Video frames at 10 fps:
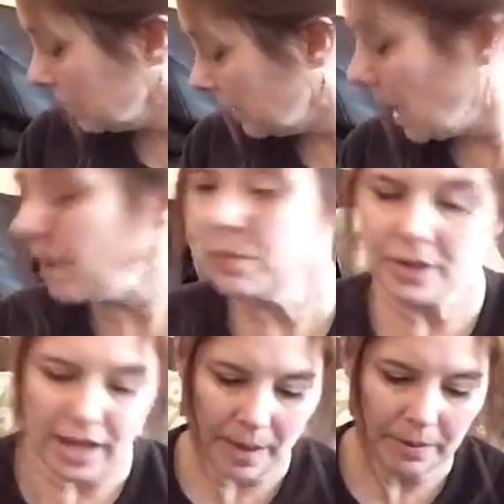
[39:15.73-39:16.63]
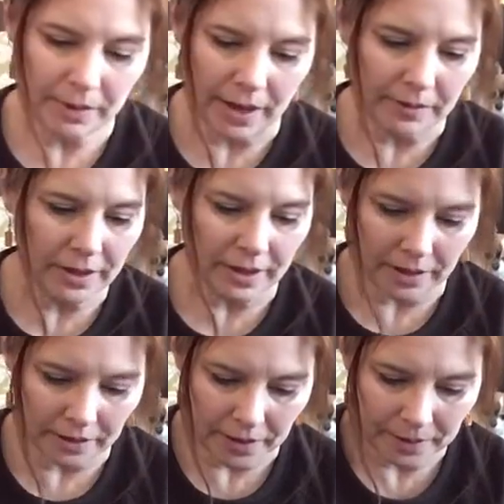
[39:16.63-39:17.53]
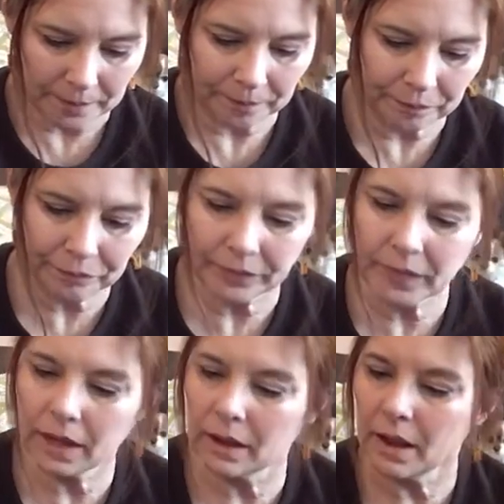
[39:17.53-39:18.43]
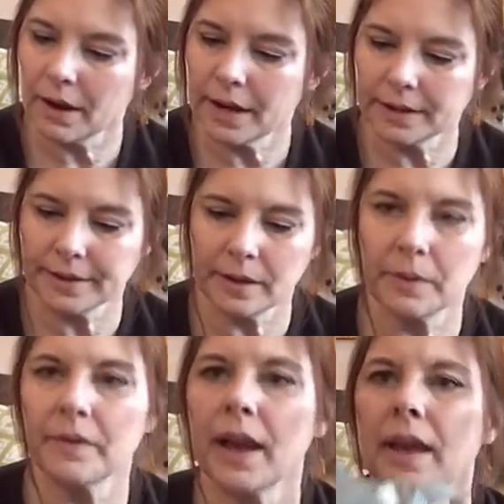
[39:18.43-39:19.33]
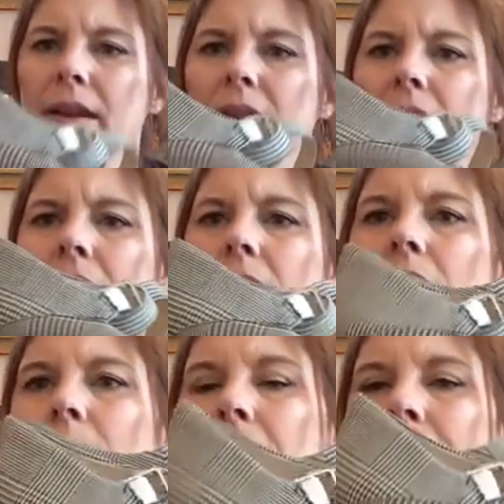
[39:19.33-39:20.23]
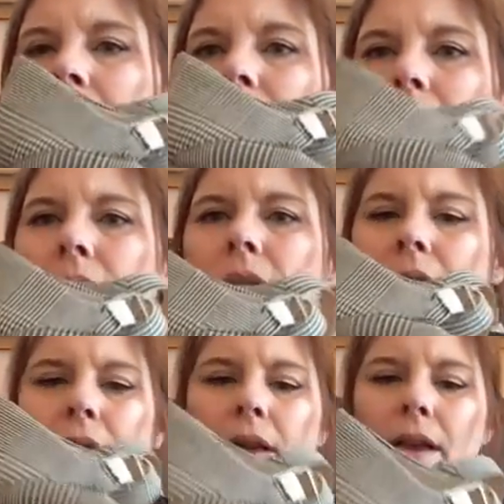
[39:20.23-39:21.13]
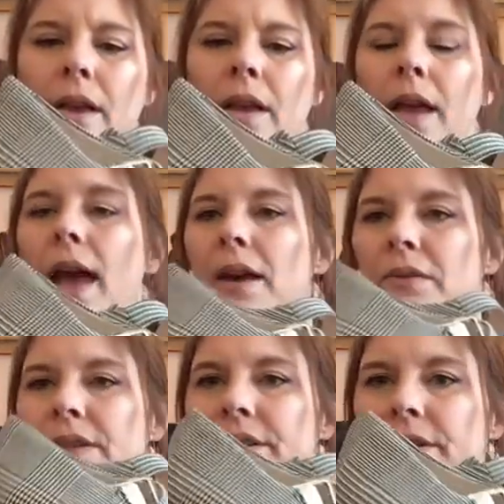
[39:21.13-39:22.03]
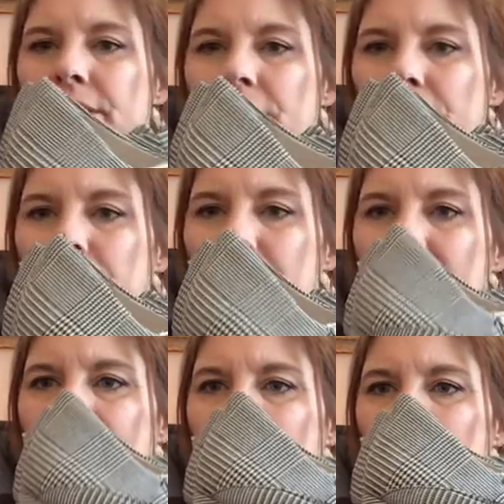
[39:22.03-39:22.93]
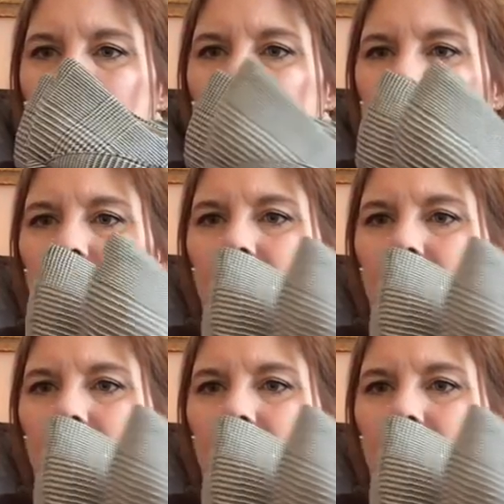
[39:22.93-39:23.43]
I'm pretty happy with everything. All right, so we've got a pair of houndstooth, black and white,